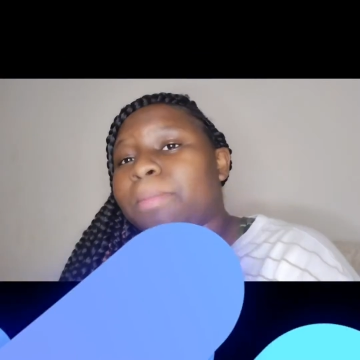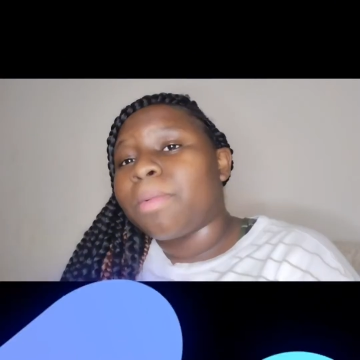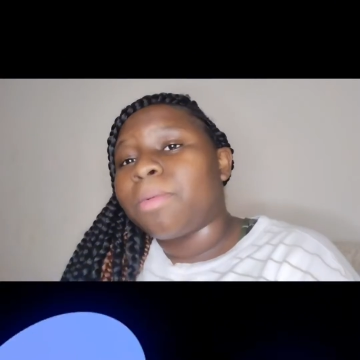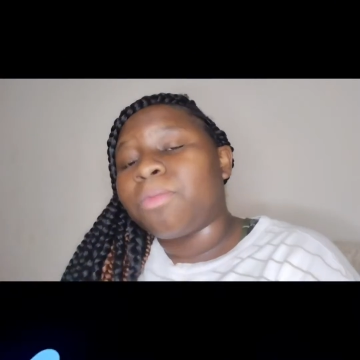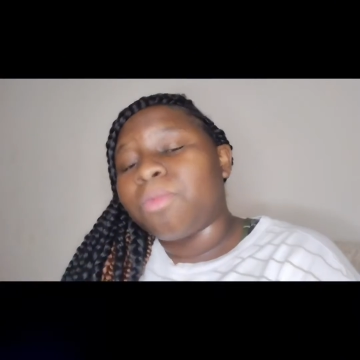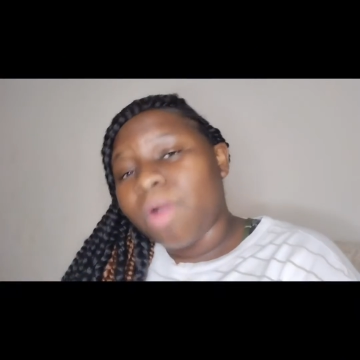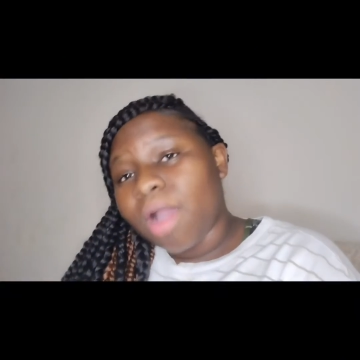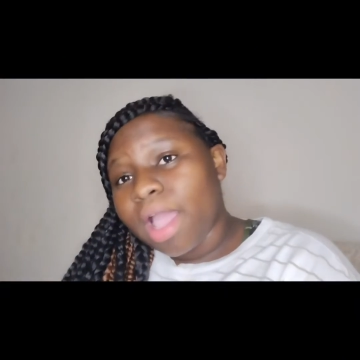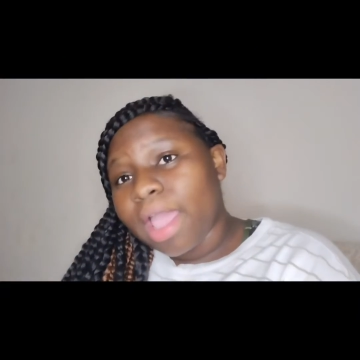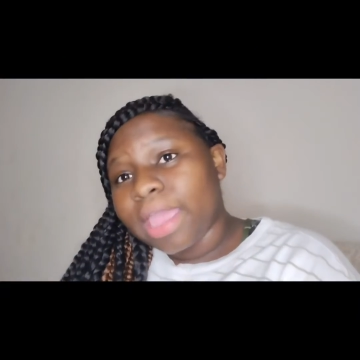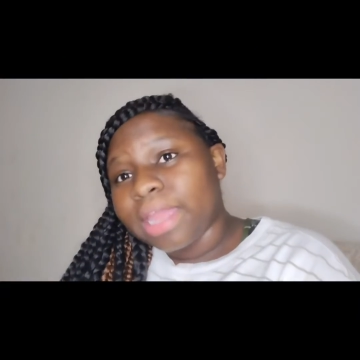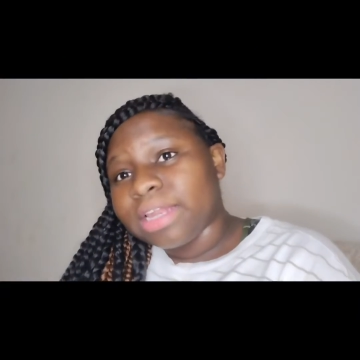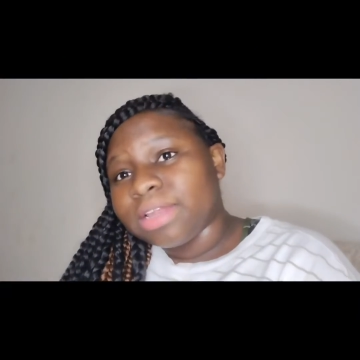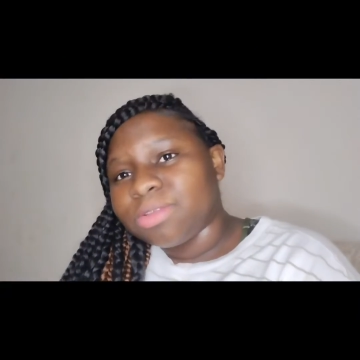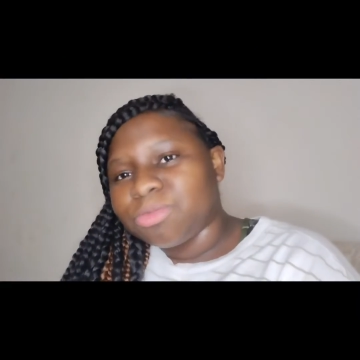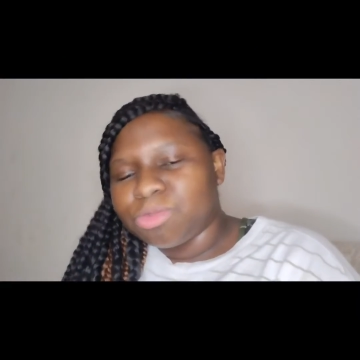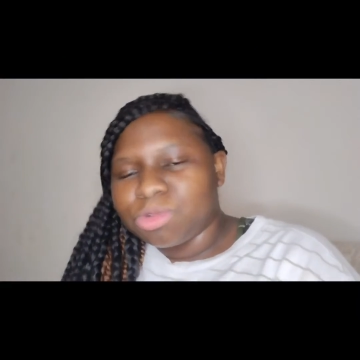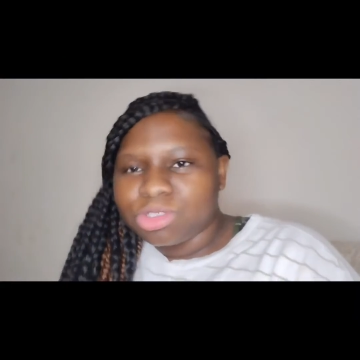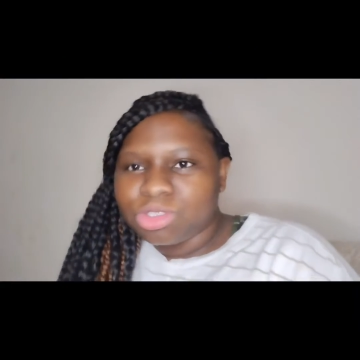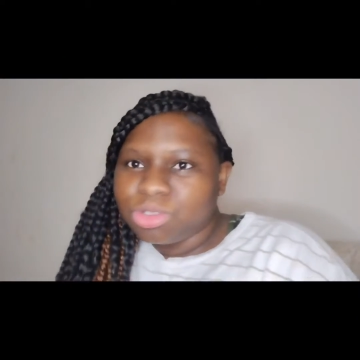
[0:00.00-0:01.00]
number
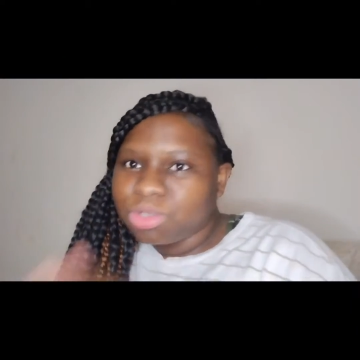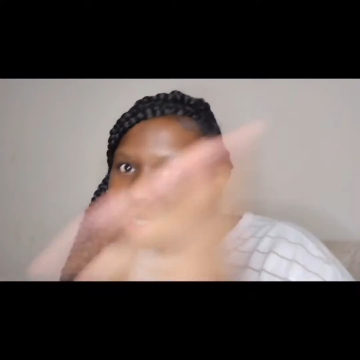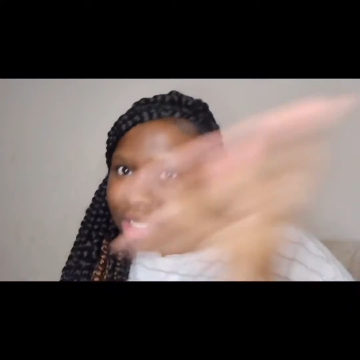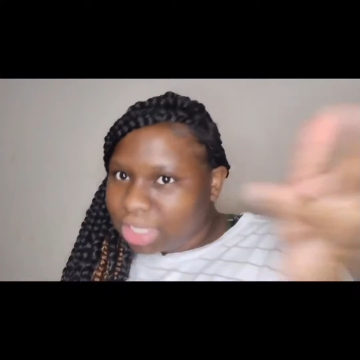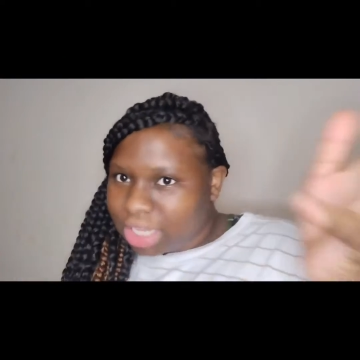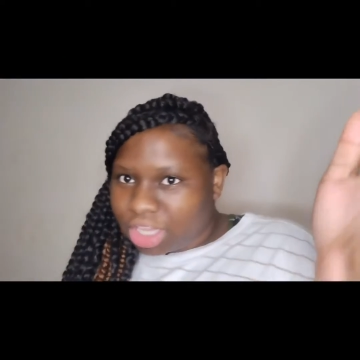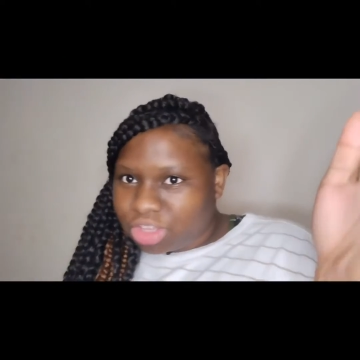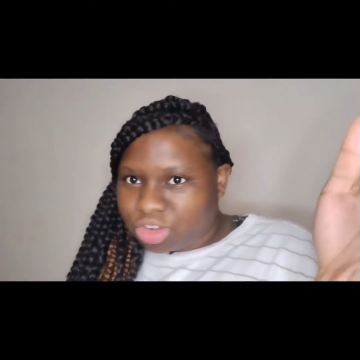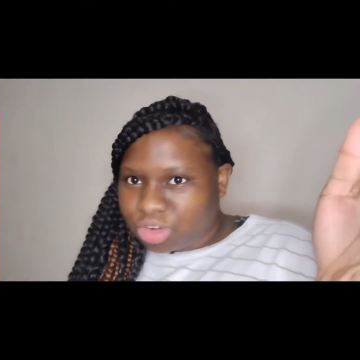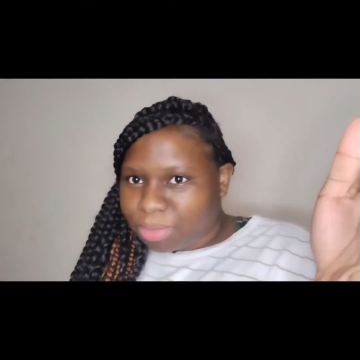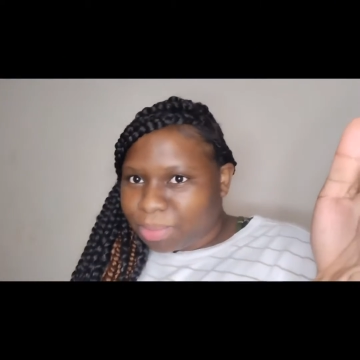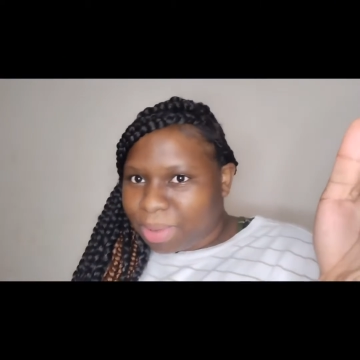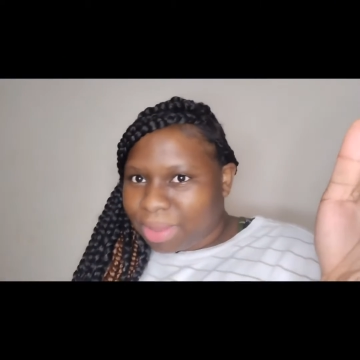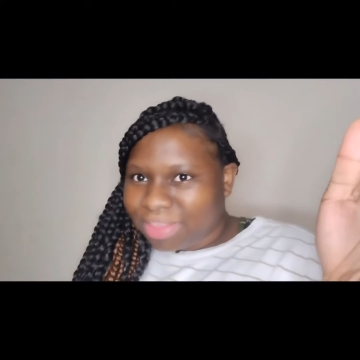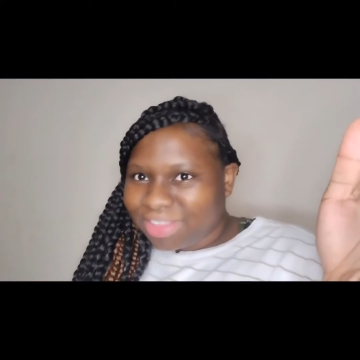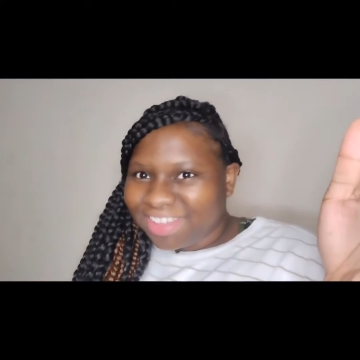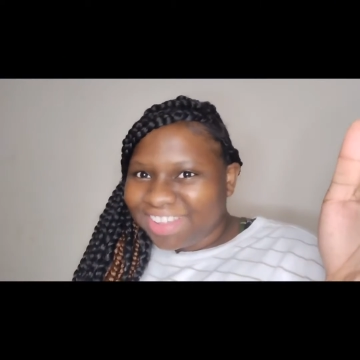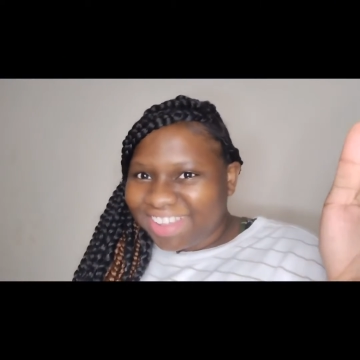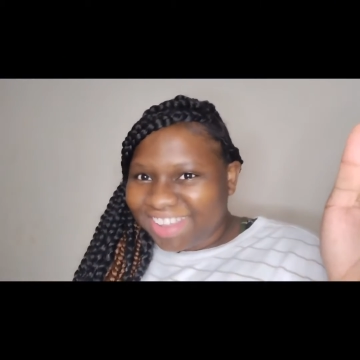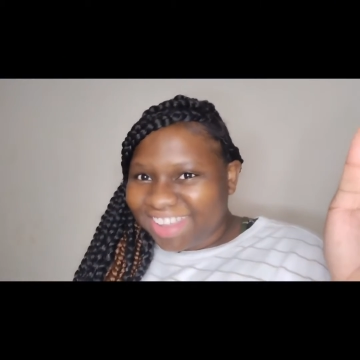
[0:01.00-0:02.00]
one, what you can get your
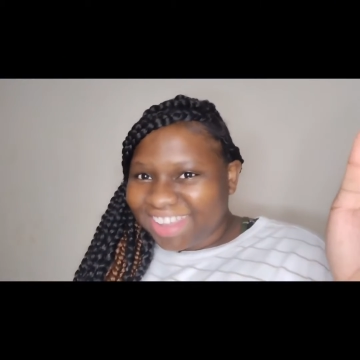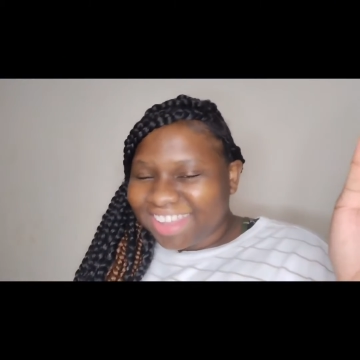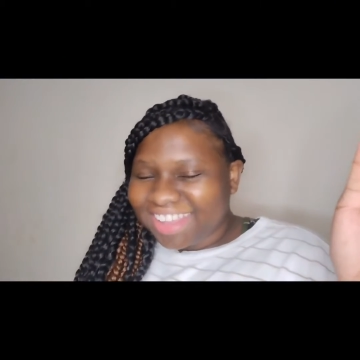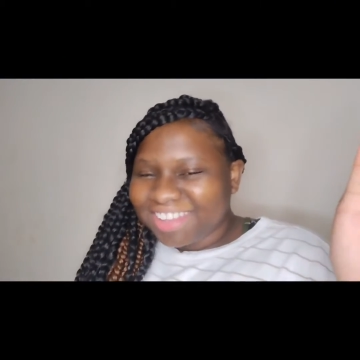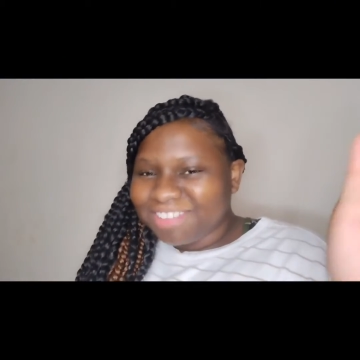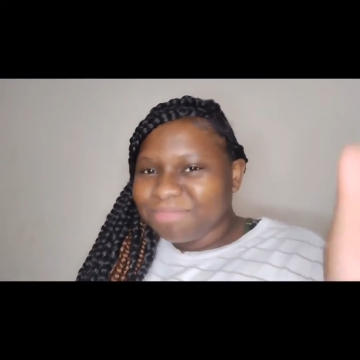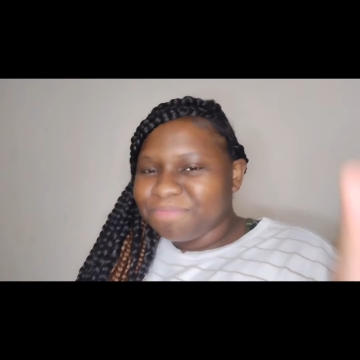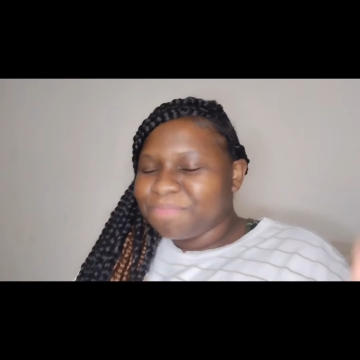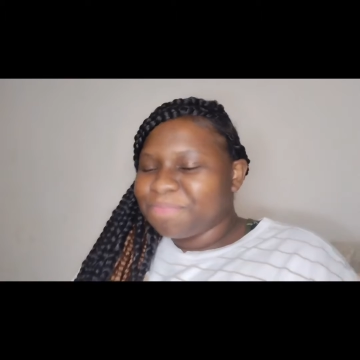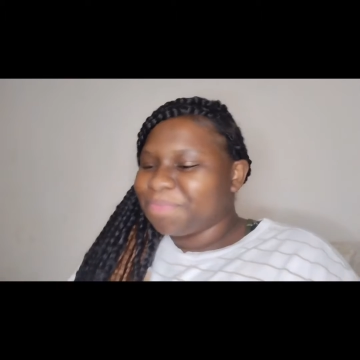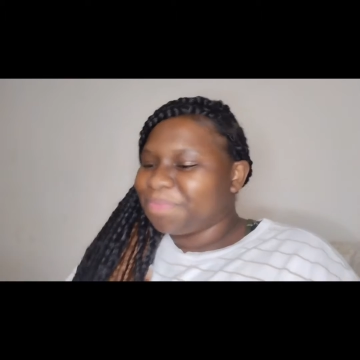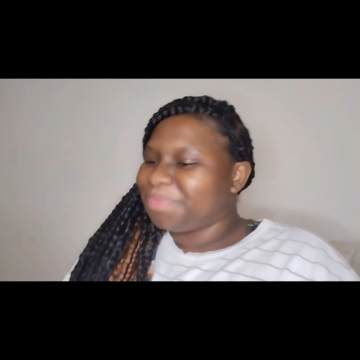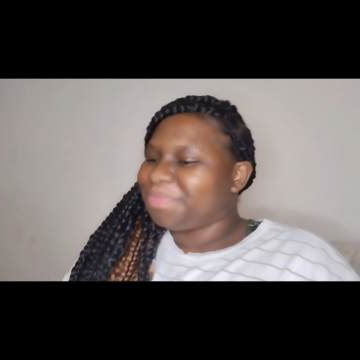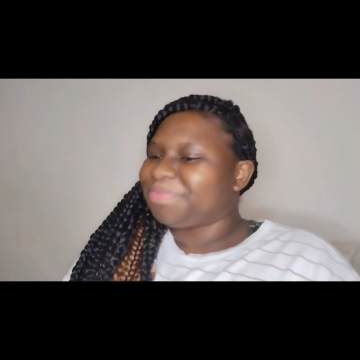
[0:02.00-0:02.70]
mother in.